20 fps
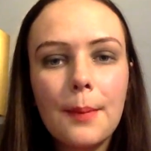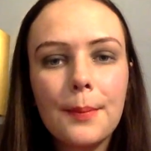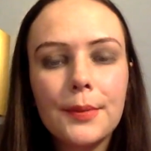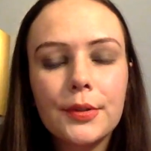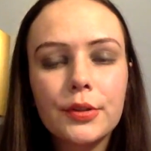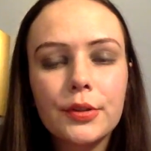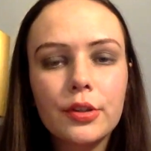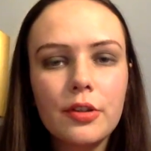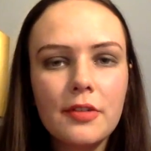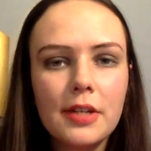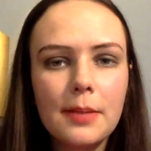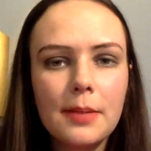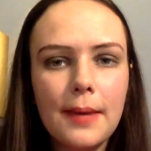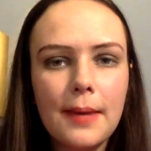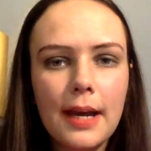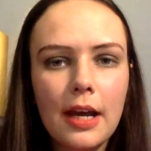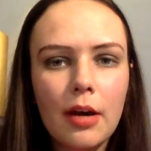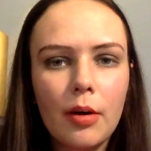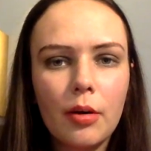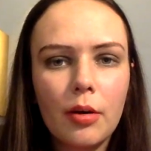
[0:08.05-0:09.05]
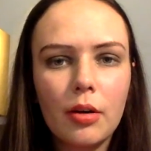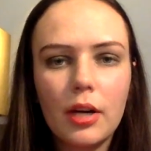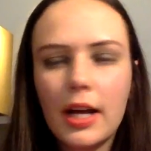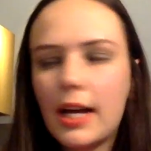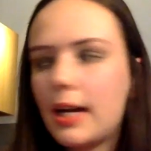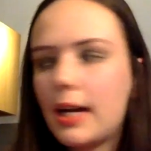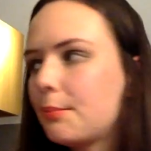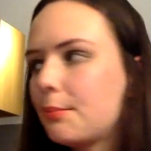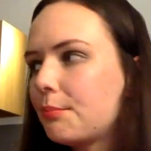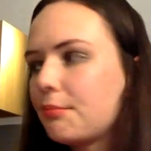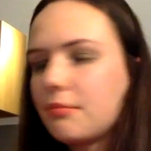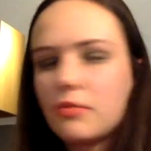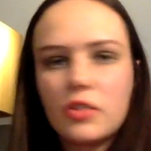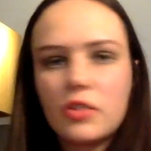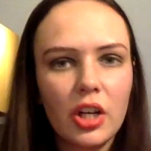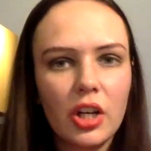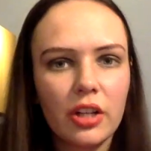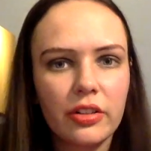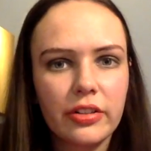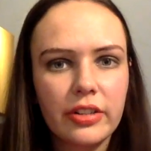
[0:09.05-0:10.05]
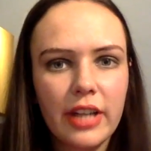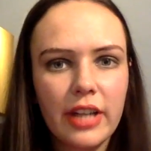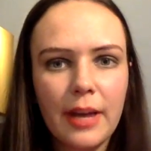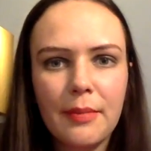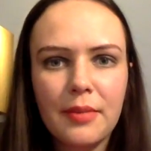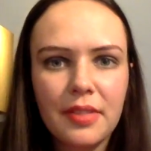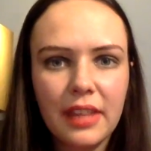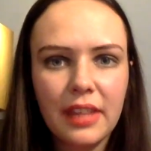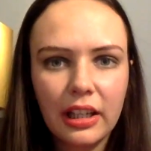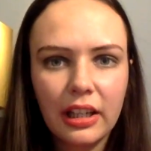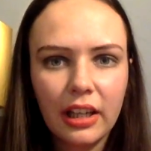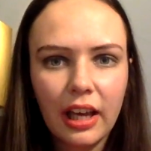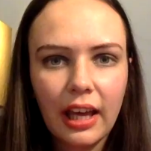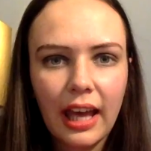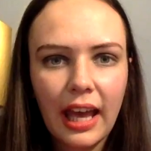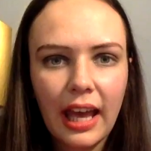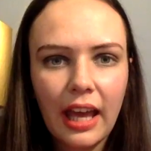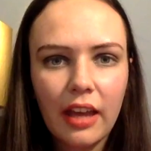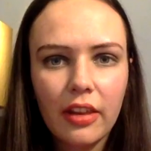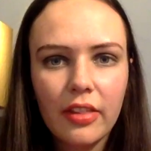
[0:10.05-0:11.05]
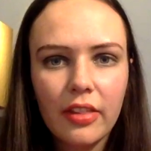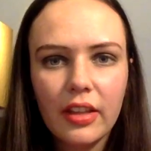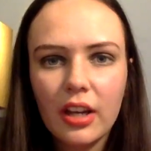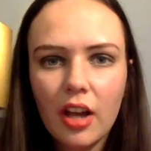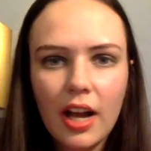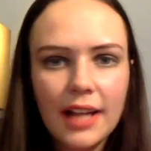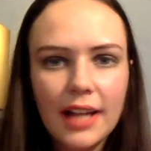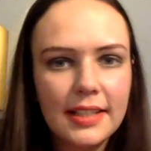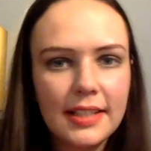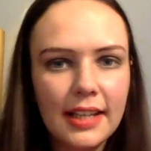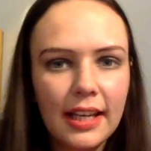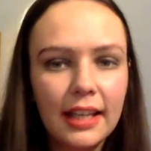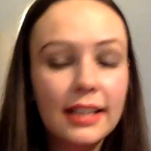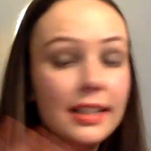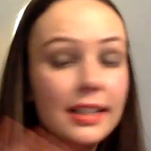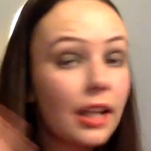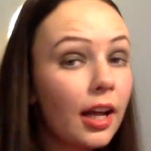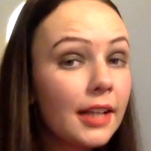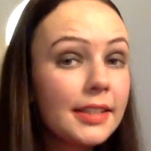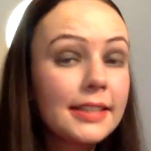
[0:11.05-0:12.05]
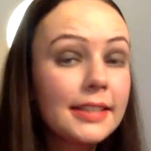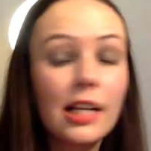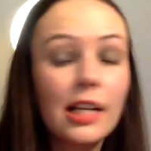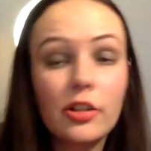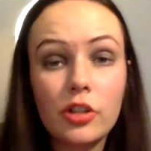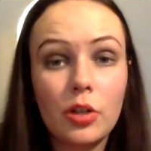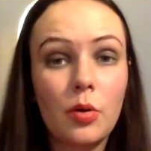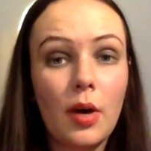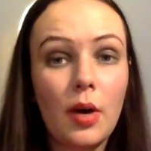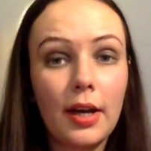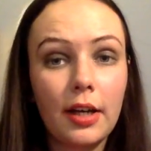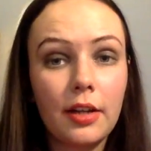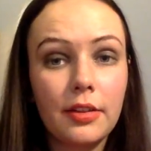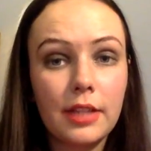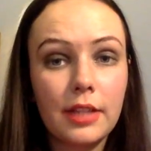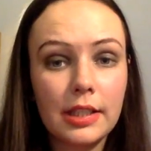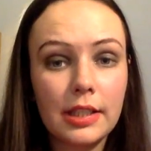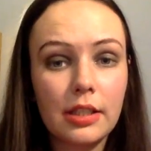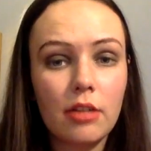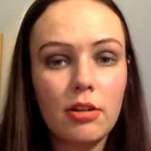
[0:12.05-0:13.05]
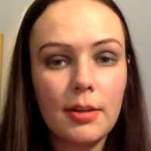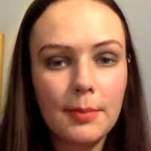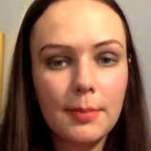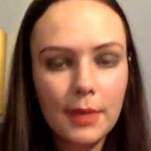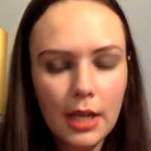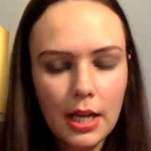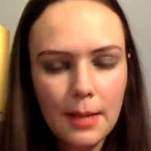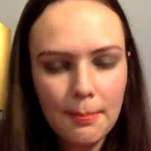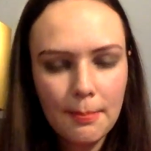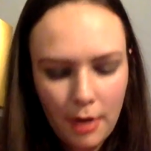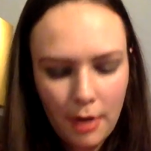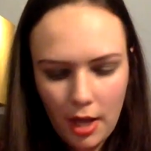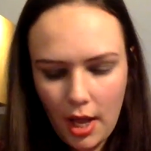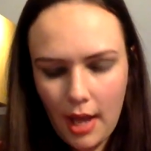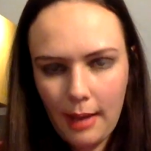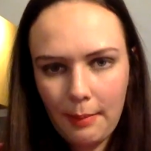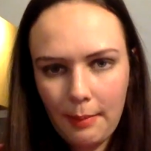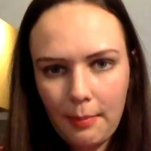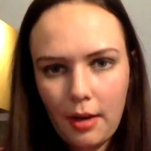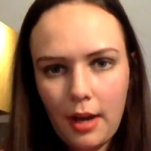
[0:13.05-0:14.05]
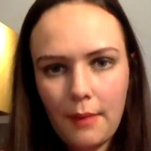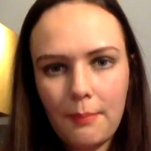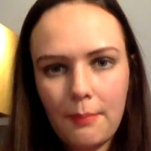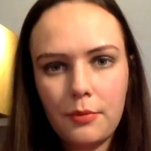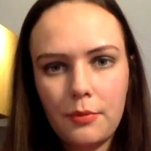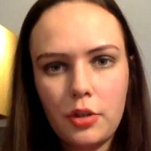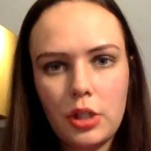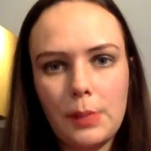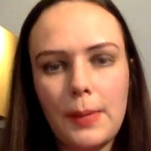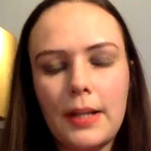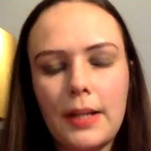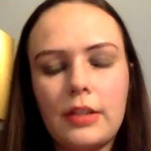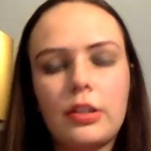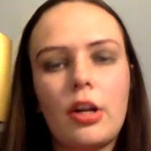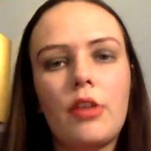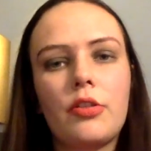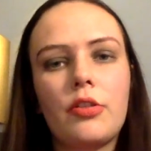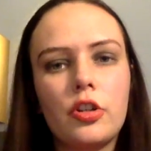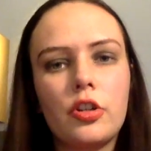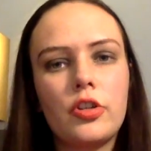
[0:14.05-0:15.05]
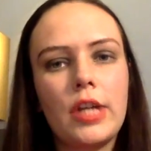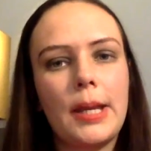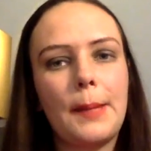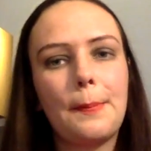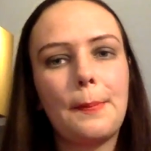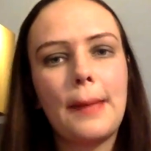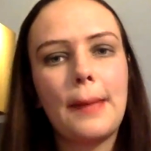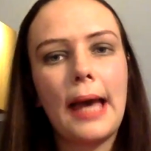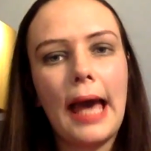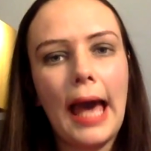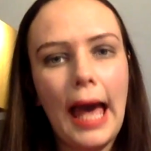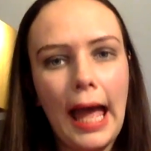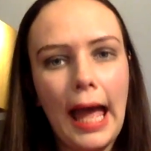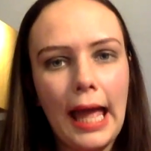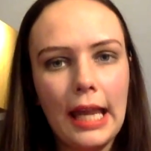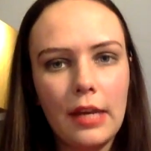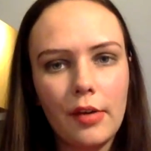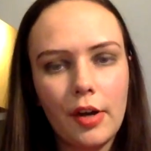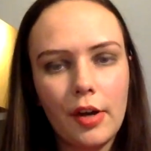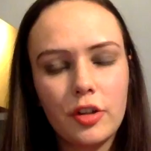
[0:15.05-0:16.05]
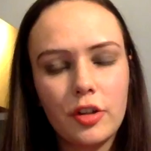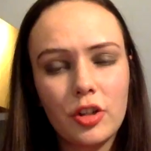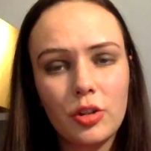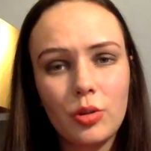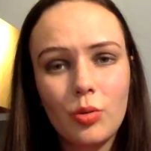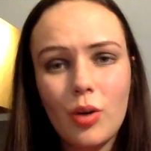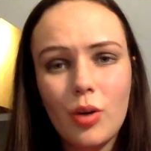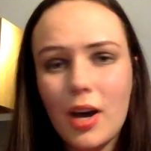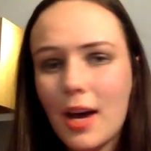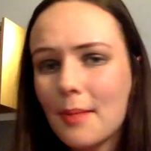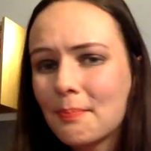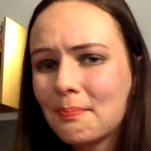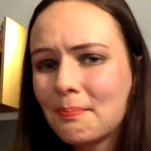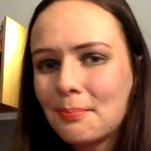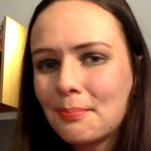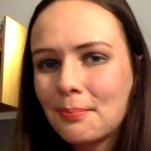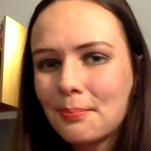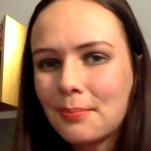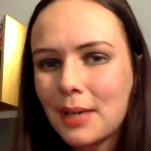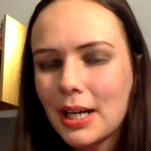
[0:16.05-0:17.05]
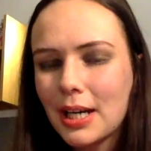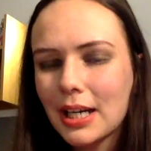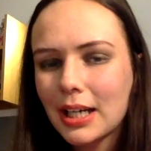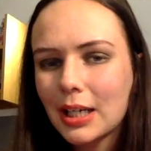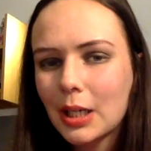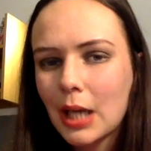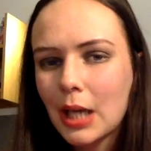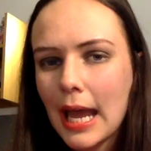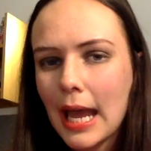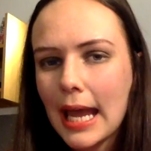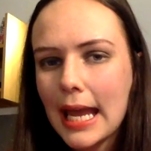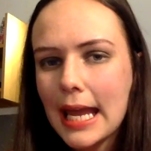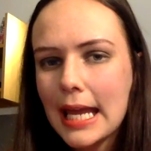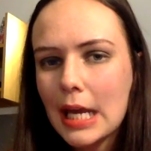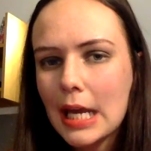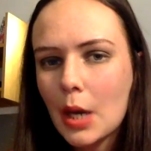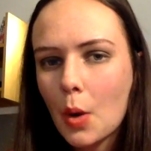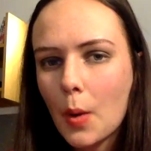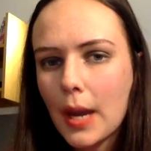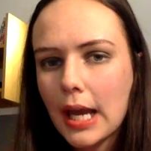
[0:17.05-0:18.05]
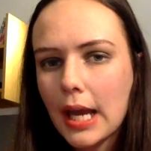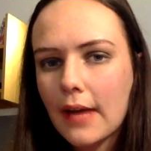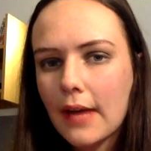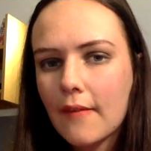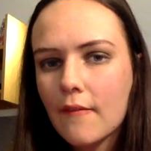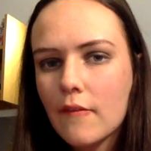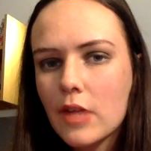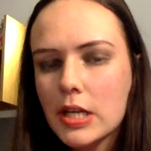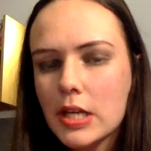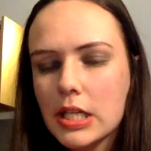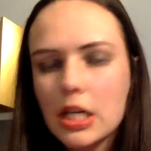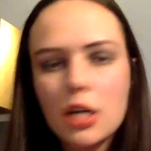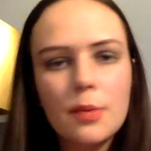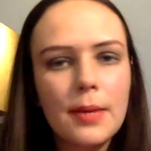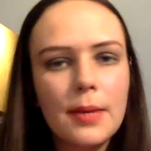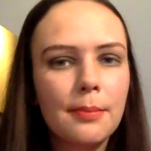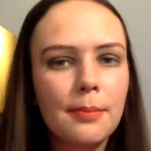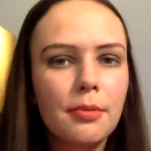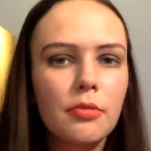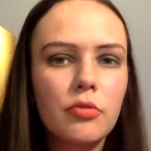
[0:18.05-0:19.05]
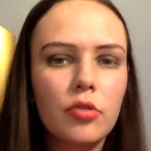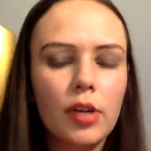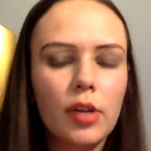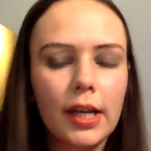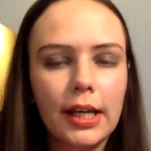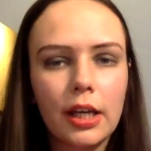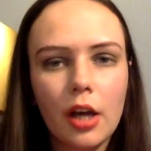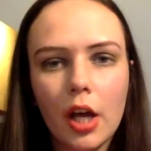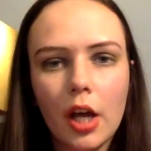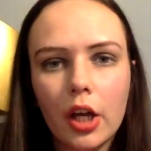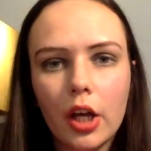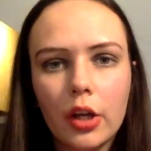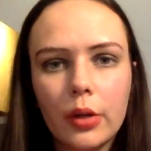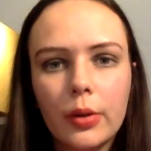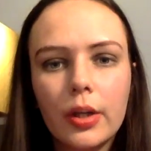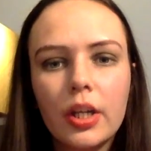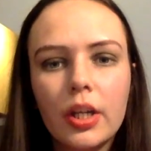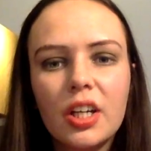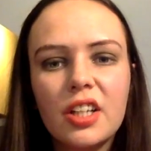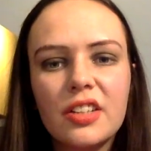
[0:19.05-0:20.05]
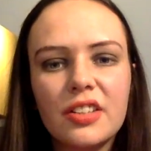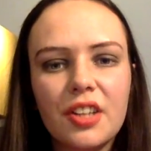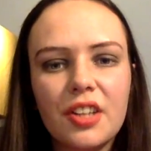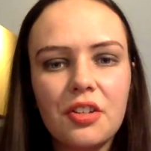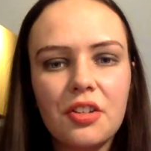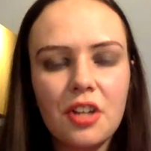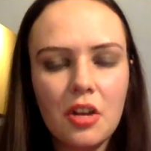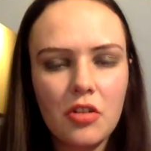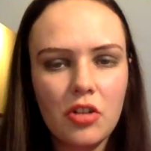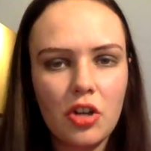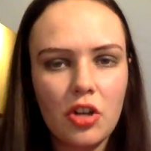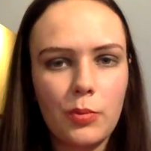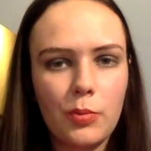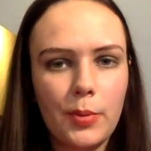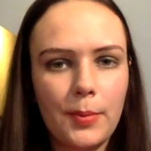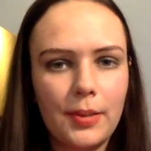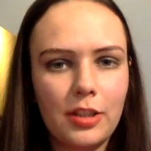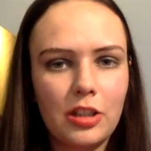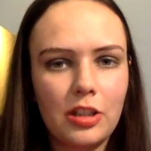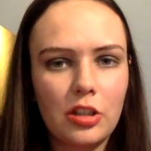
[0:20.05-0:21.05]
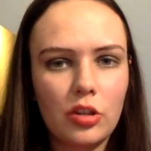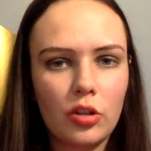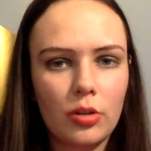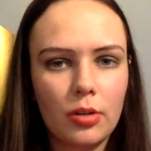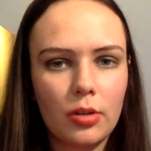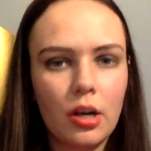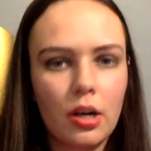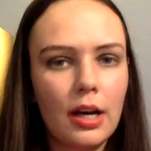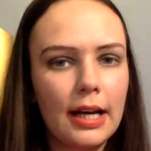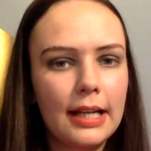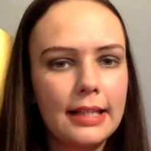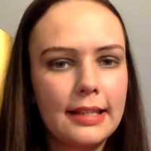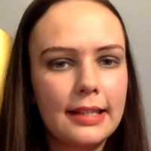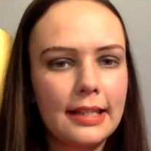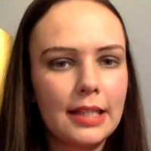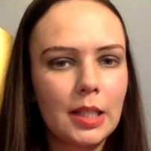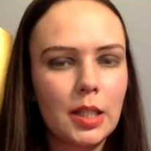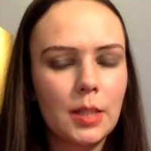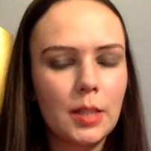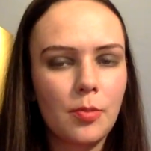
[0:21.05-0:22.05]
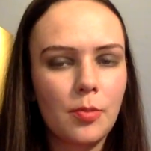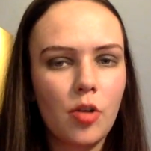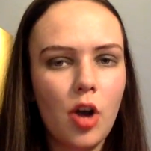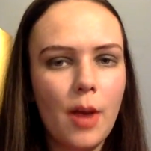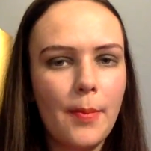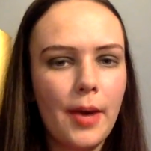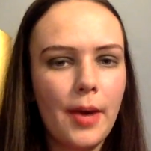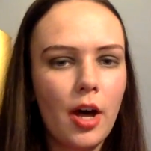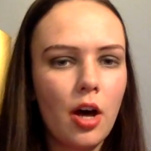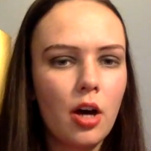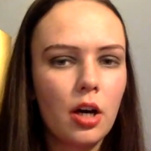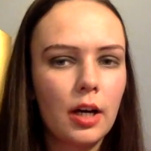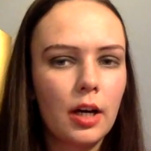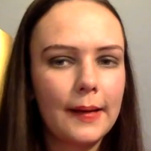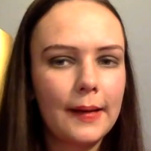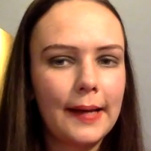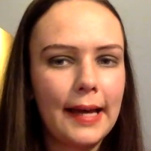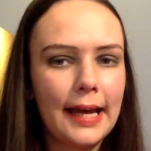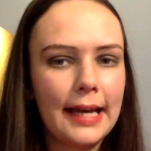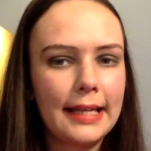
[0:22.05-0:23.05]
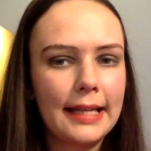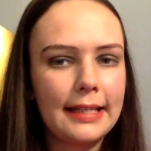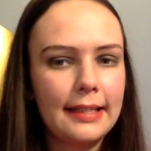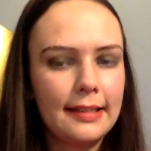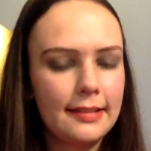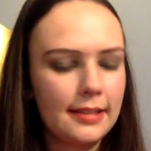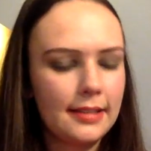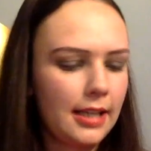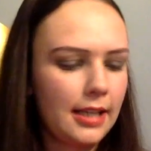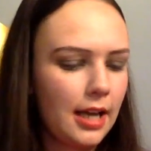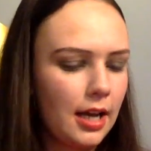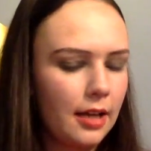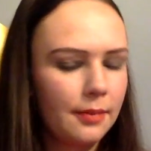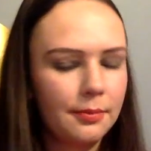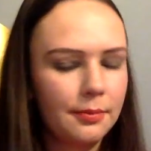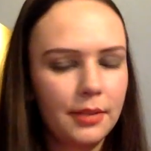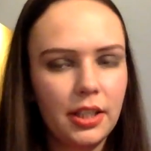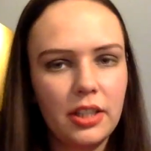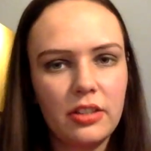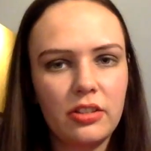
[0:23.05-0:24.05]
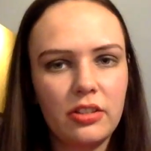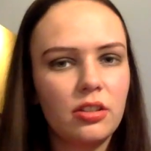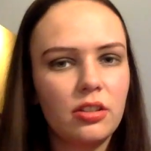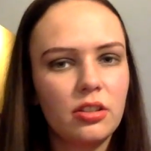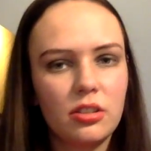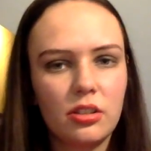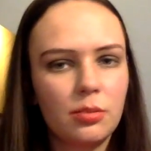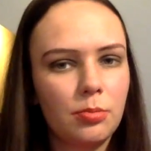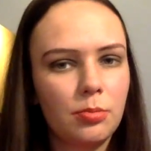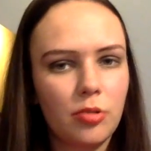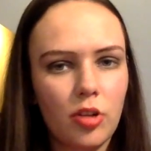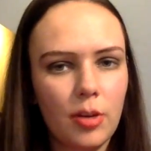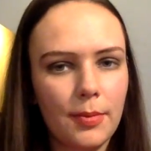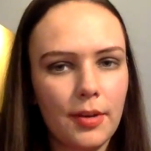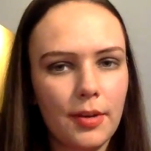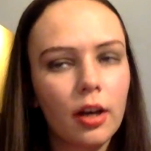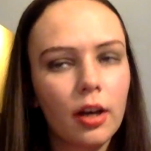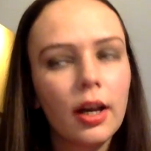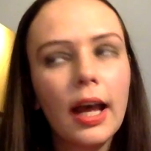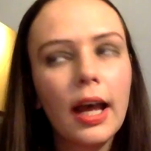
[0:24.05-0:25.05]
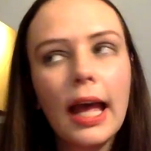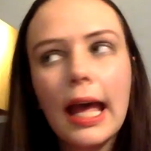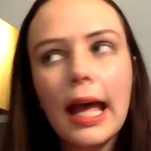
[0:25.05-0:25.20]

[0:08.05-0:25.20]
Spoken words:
Sorry about just everything. Again, the lighting is actually quite good this time, but I'm just about to go to the gym and I just thought I'd put a quick video in before I go, so don't judge me on my gym talk, guys. It's Primark and yeah, it's just Primark.